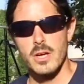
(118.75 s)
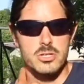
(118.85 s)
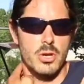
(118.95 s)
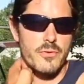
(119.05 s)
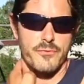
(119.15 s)

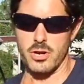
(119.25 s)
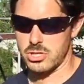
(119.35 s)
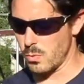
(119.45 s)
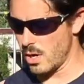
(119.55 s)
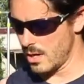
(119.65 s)
So the
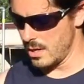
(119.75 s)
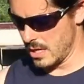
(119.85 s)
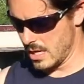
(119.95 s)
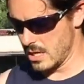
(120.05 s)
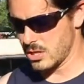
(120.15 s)
first one
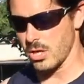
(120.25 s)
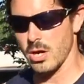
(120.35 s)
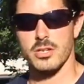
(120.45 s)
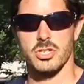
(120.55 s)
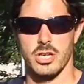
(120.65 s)
is
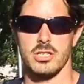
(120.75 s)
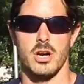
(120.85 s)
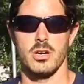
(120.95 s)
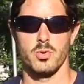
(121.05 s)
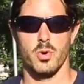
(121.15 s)
just
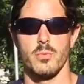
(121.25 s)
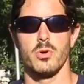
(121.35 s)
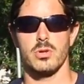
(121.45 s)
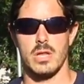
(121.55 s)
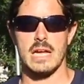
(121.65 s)
our
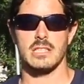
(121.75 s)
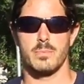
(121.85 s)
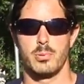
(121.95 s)
normal classic